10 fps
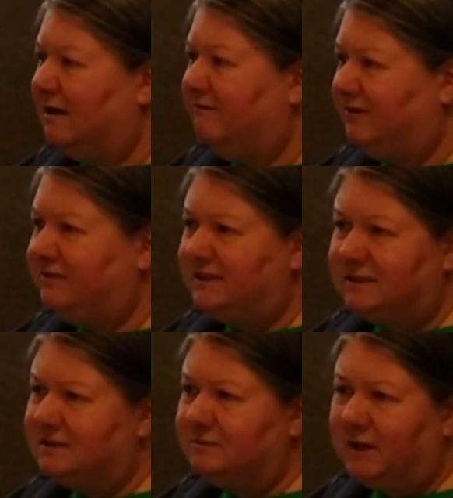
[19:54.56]
50
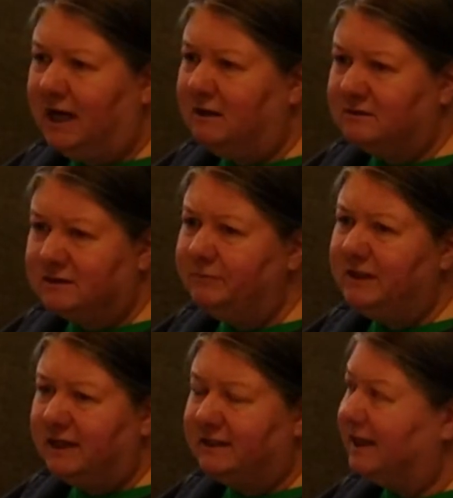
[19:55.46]
cents a mile or something
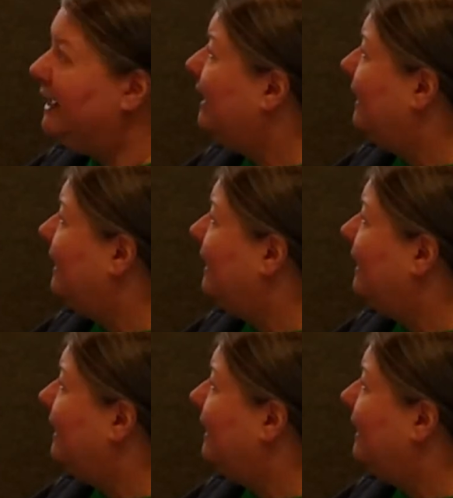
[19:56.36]
like that.